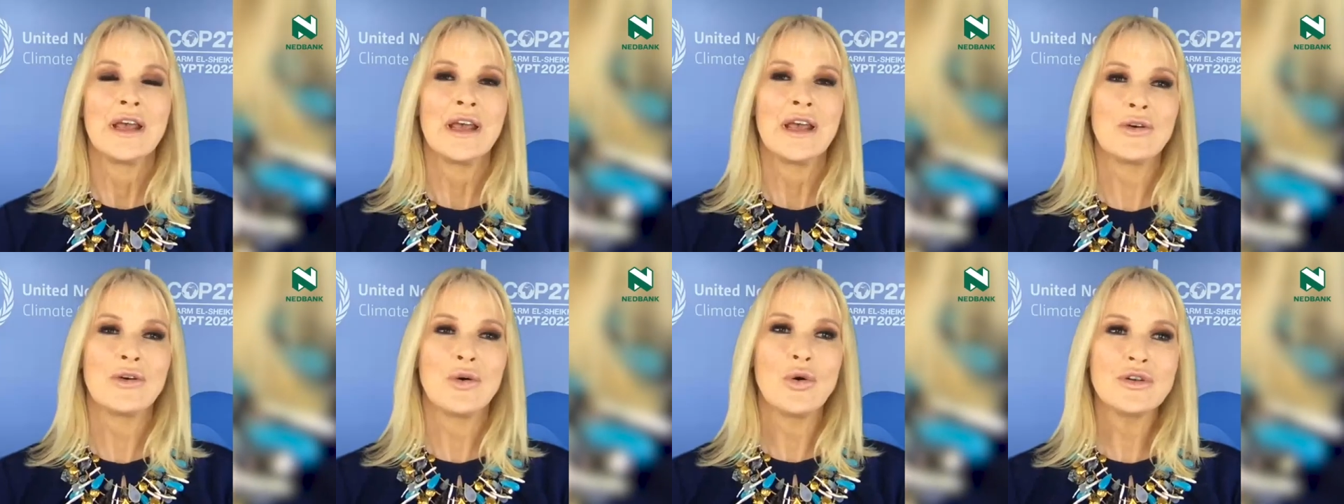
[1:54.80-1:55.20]

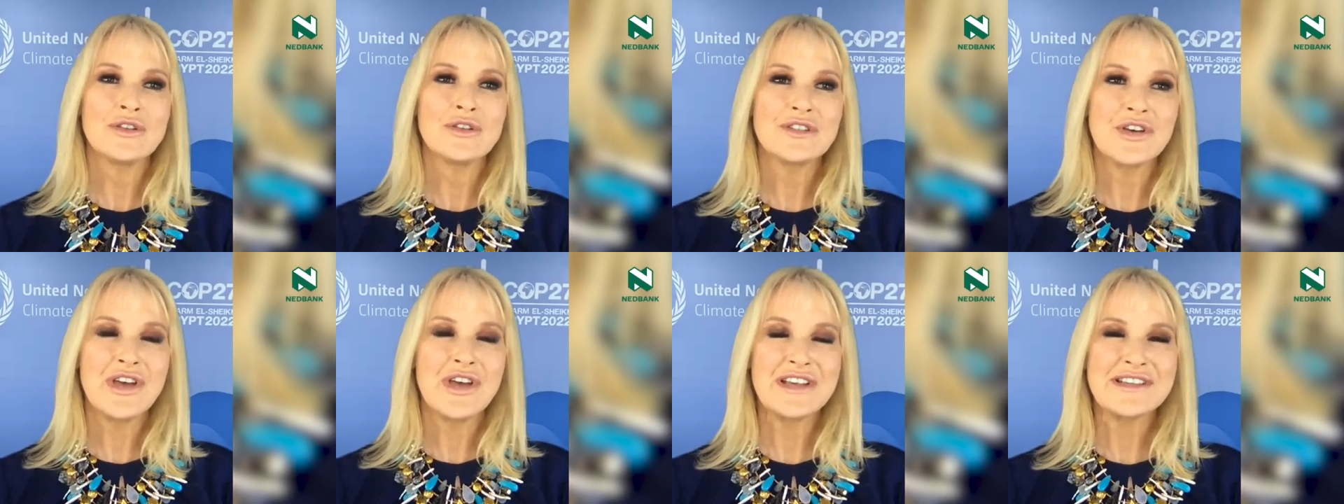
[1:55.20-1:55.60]
It
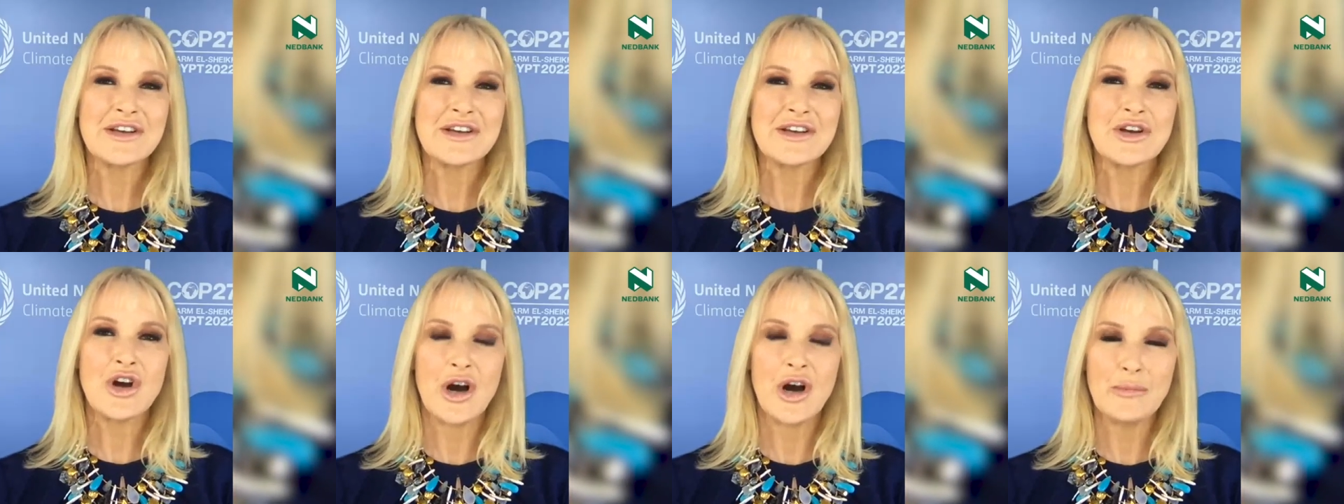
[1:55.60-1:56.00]
also is a
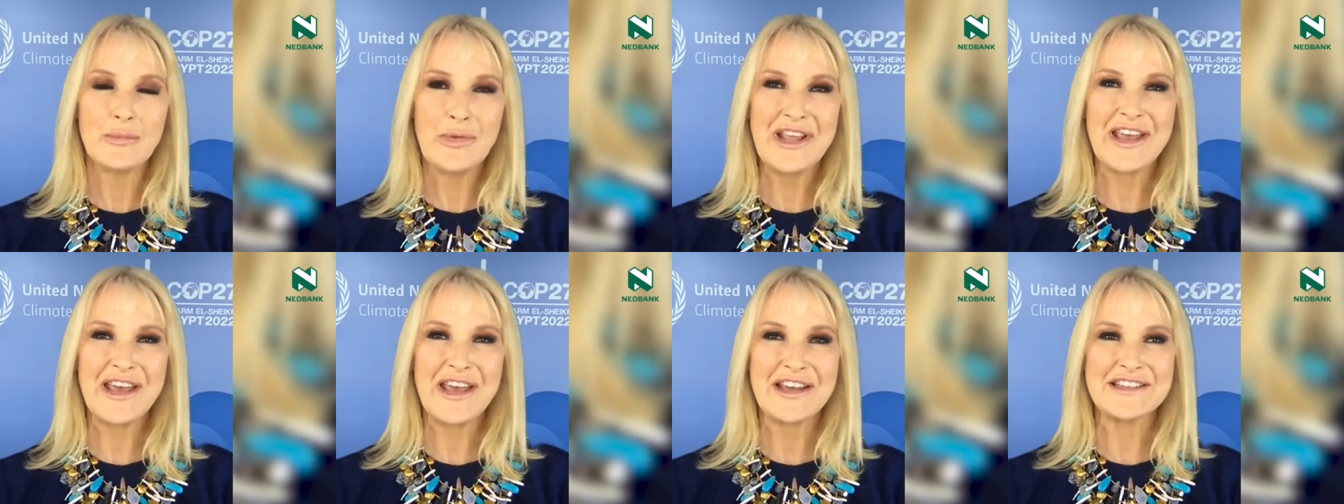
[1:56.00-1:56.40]

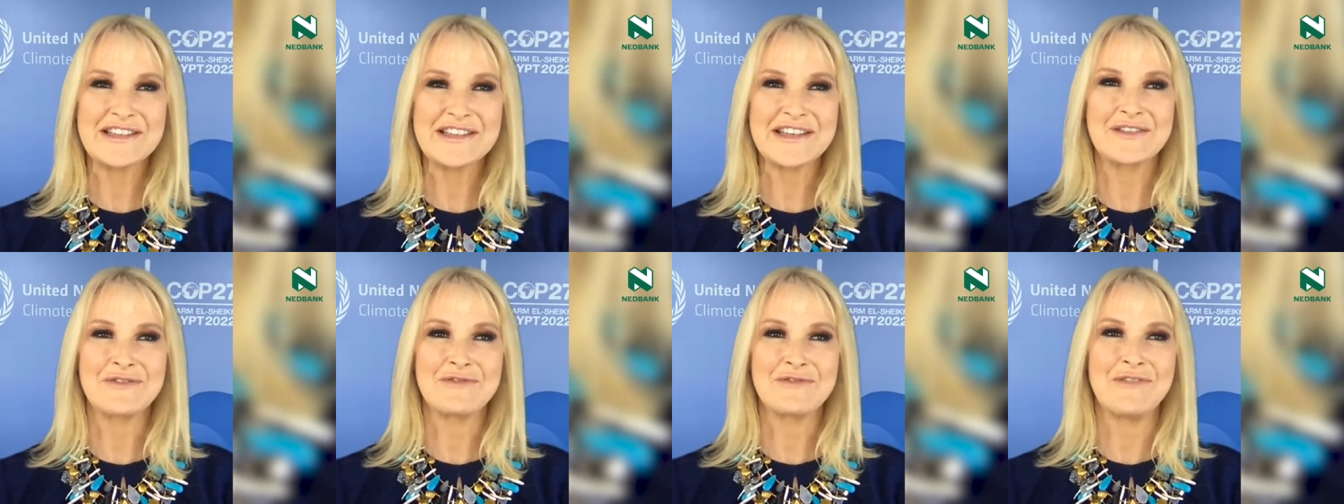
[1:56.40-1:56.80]

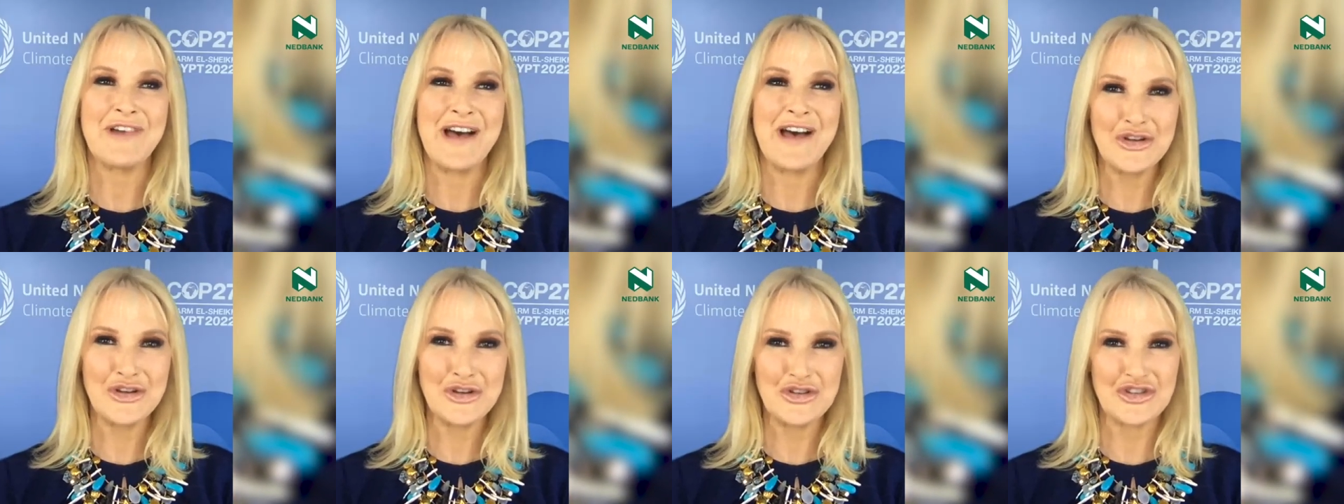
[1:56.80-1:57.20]
complicated
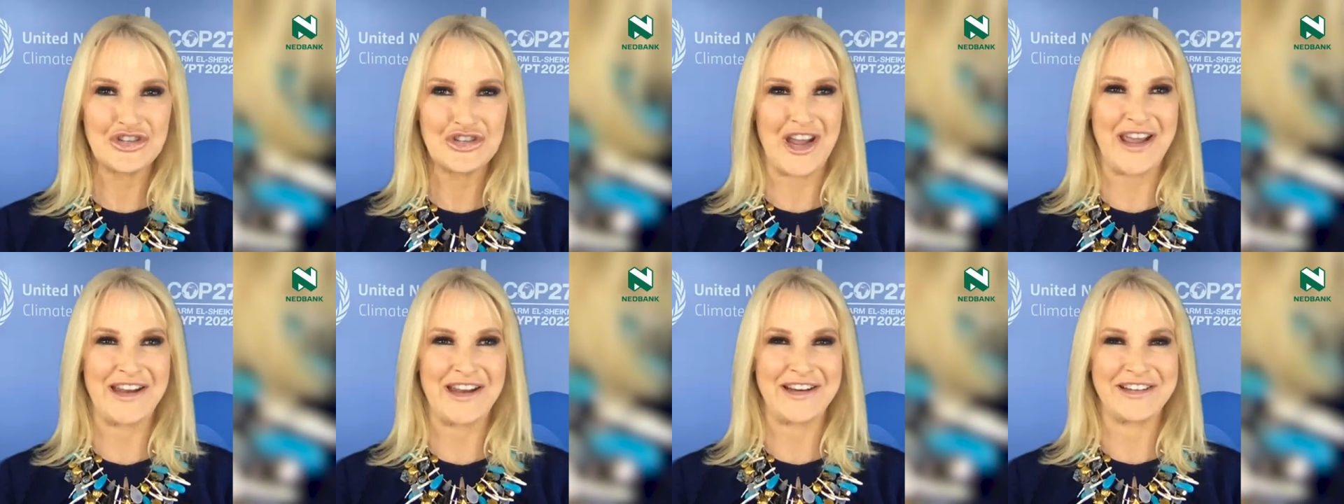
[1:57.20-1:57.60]
value
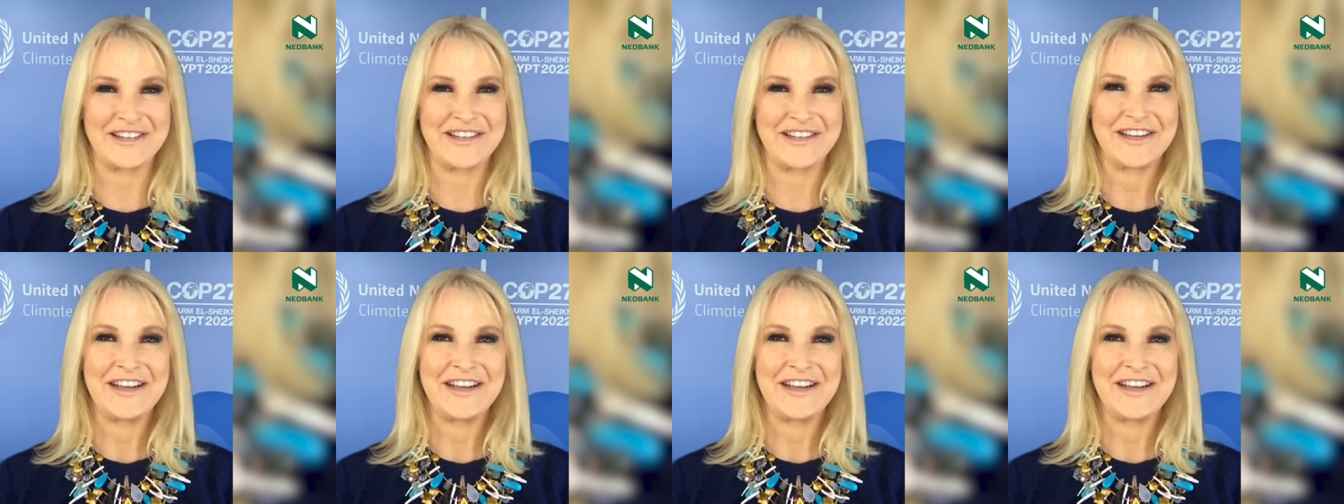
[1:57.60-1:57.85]
chain.